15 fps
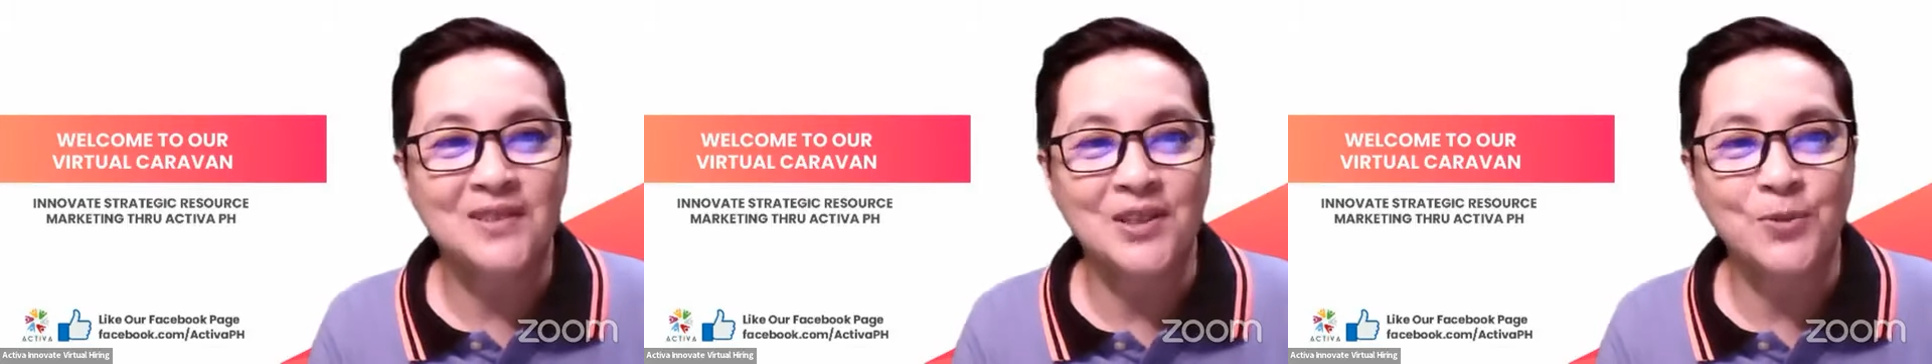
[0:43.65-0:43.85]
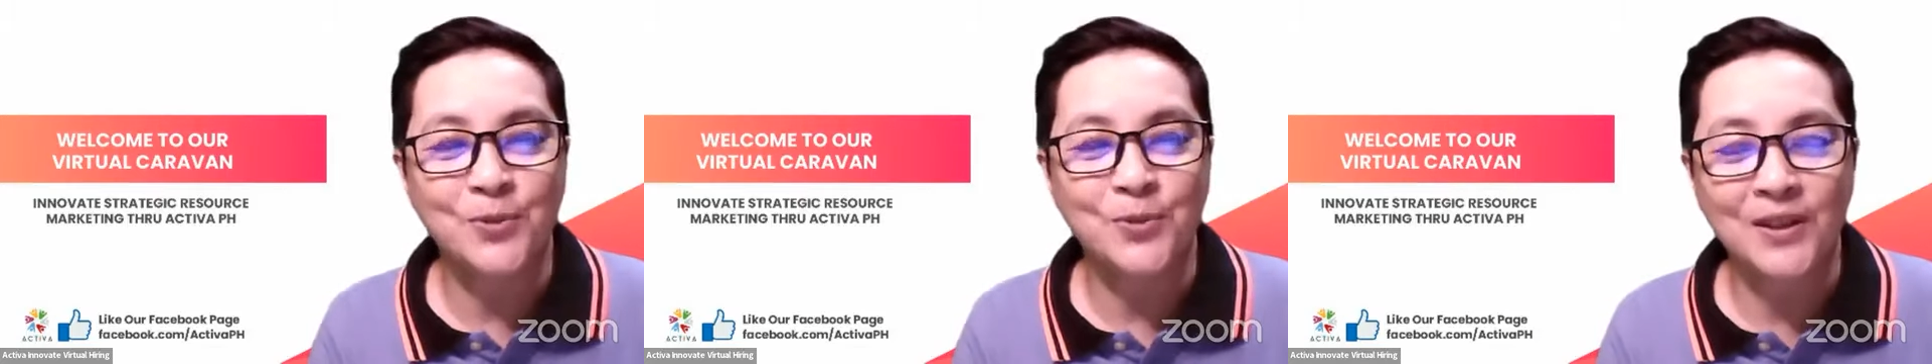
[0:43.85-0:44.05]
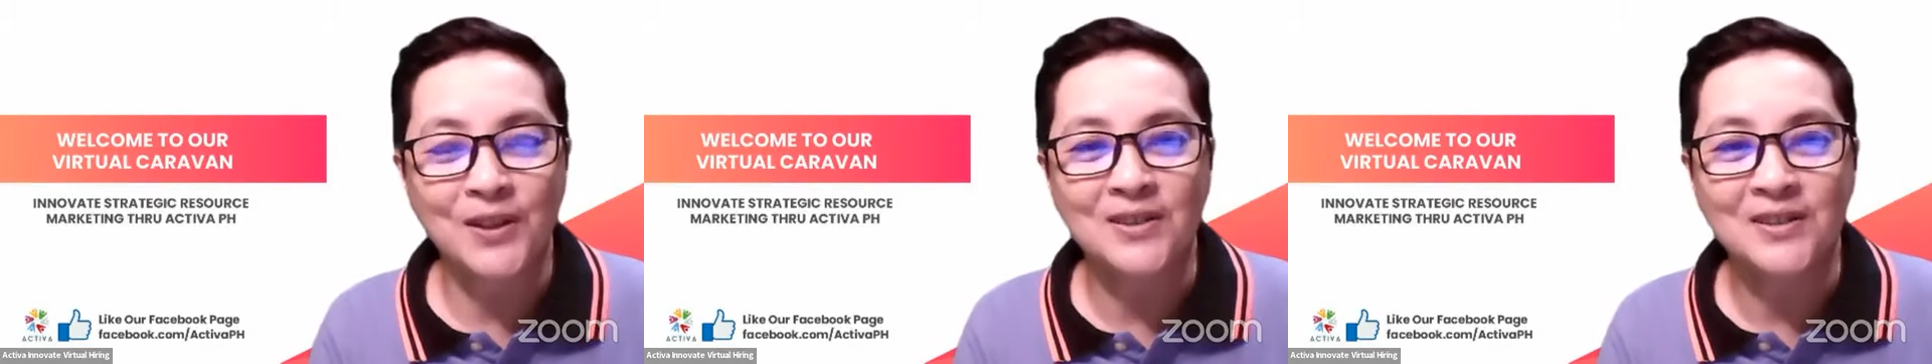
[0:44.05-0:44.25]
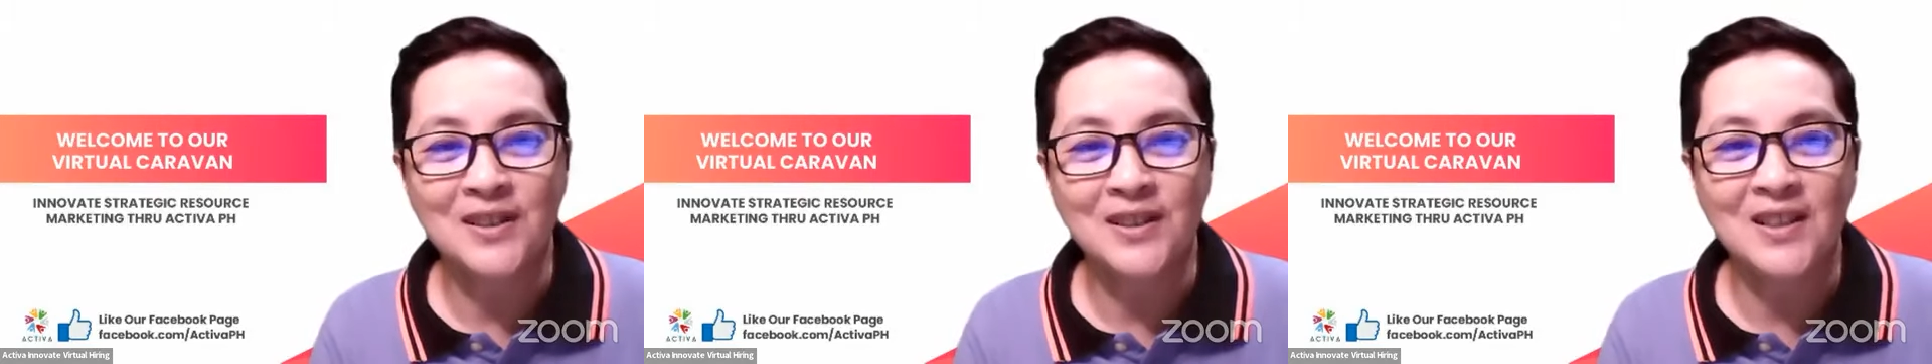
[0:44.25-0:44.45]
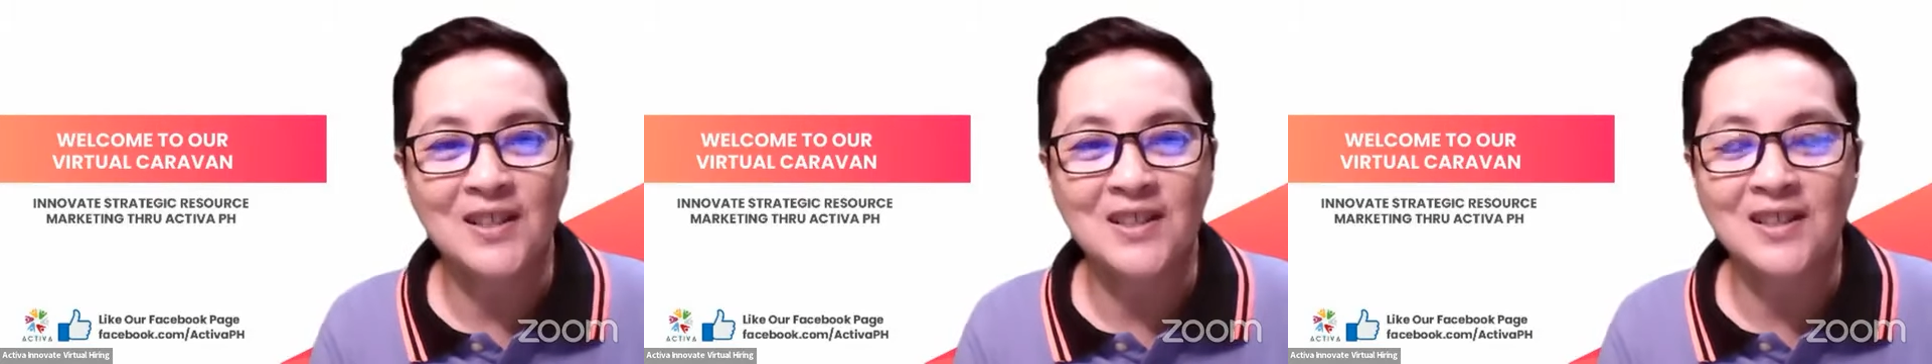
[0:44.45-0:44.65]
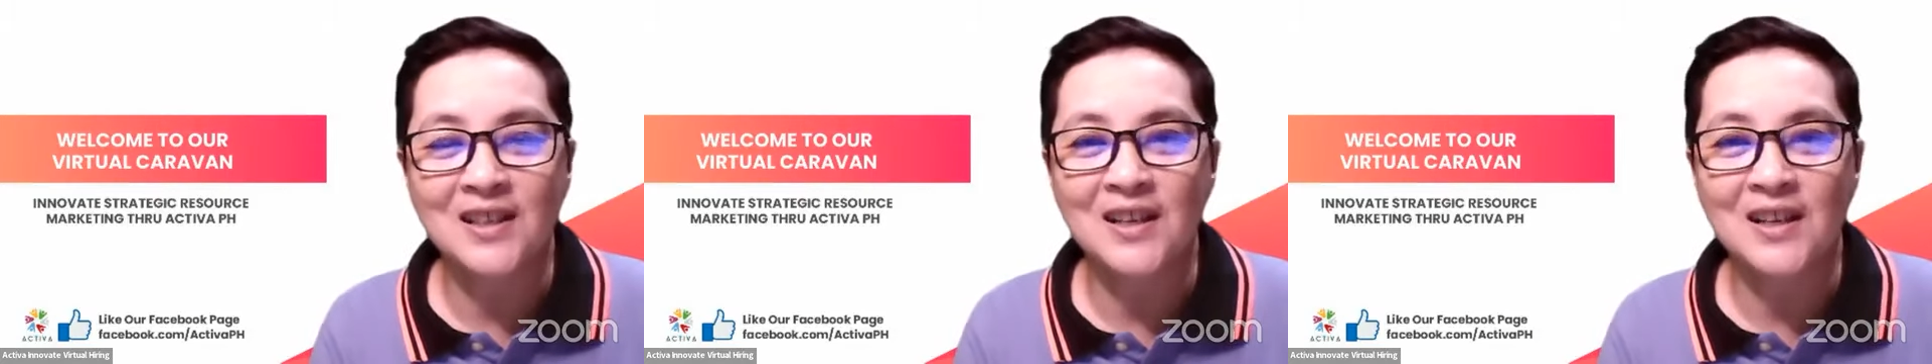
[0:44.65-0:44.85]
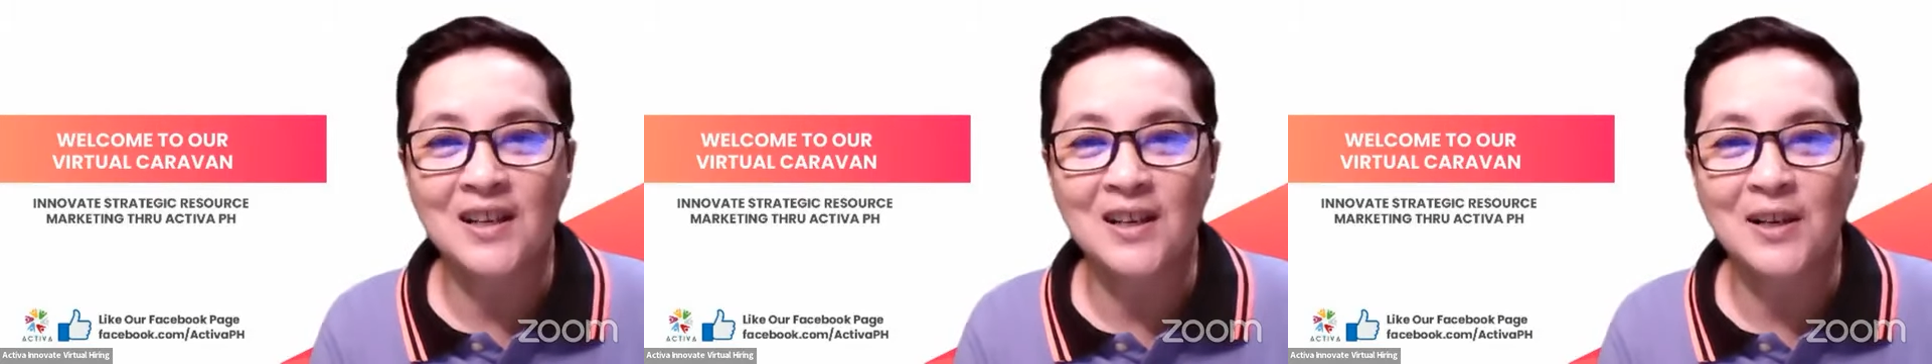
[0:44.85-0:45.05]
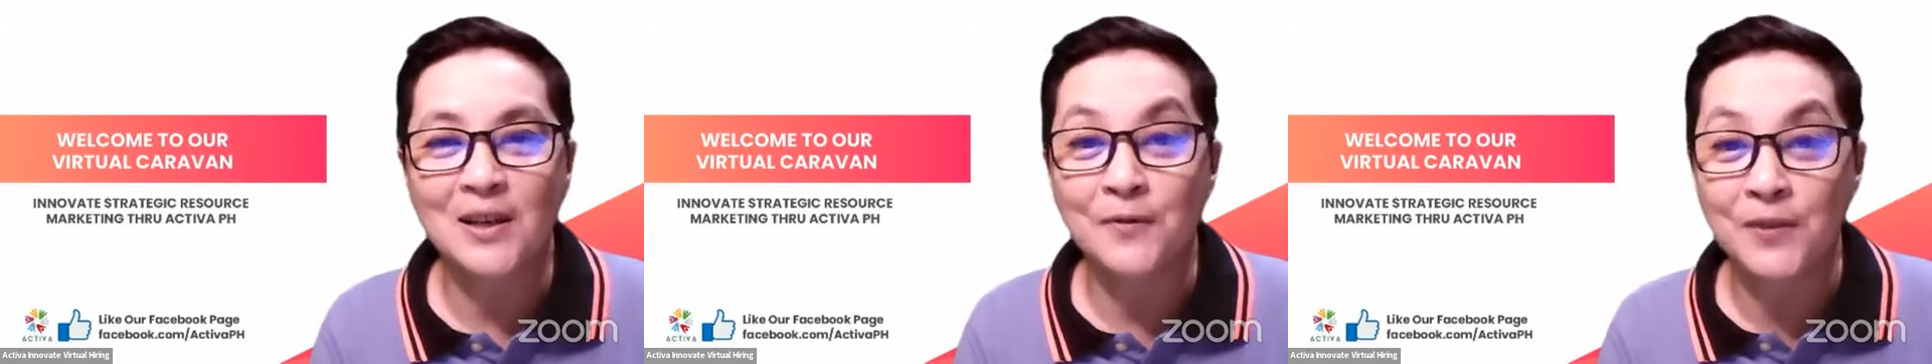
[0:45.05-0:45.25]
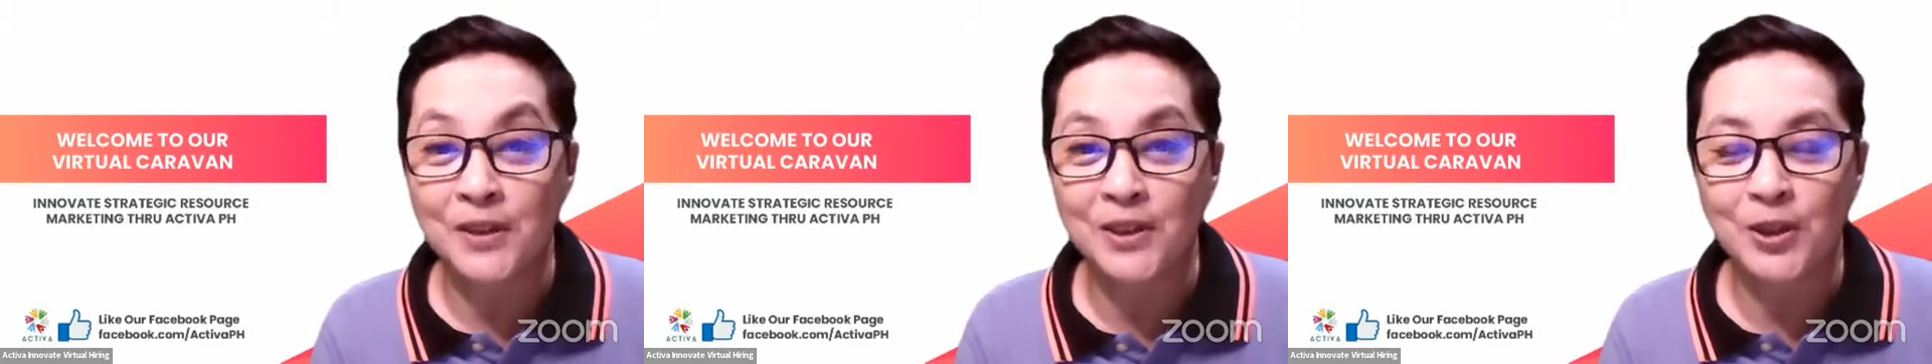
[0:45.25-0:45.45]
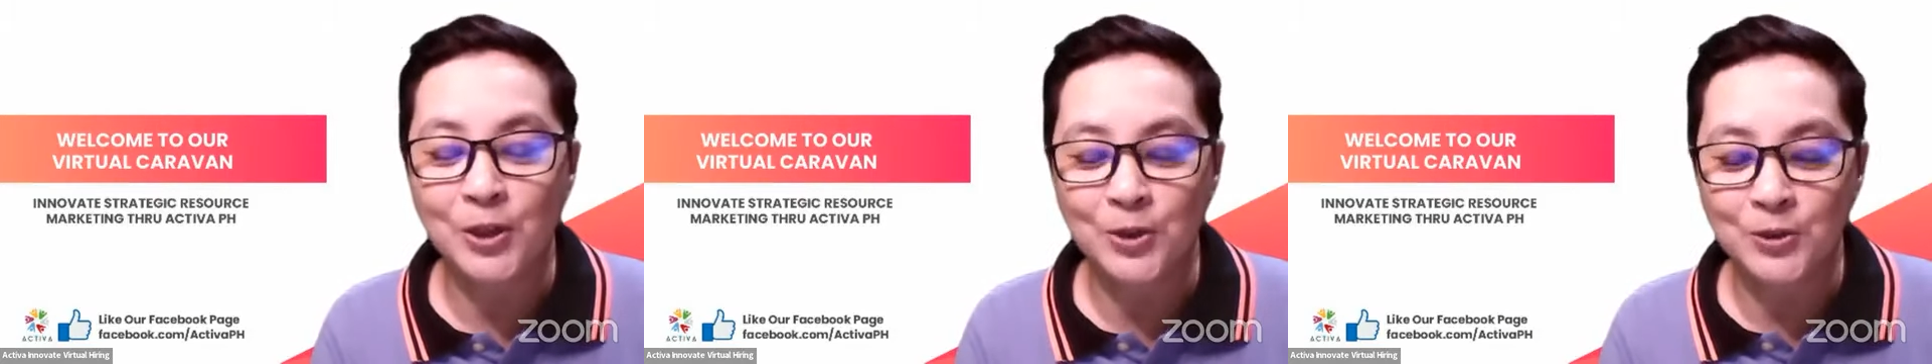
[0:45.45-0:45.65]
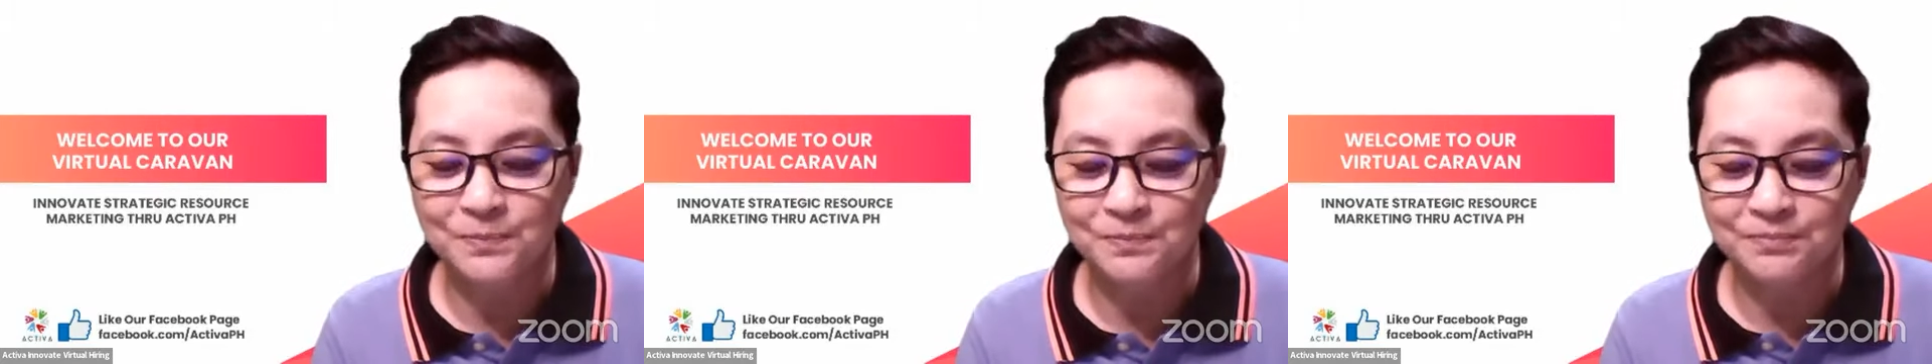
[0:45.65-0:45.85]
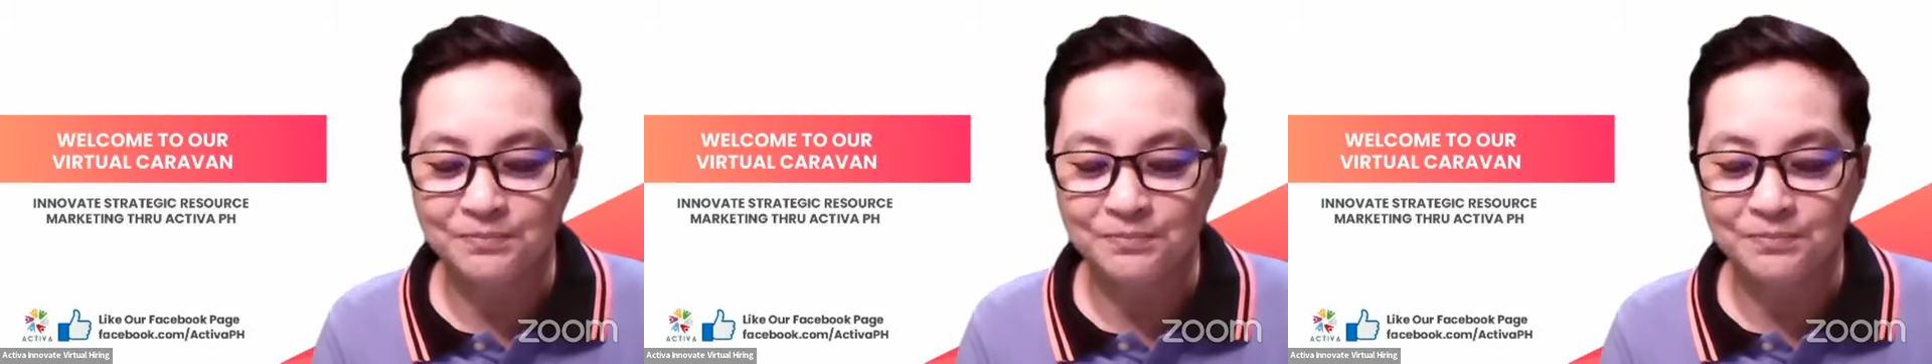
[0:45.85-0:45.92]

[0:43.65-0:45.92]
as well this video,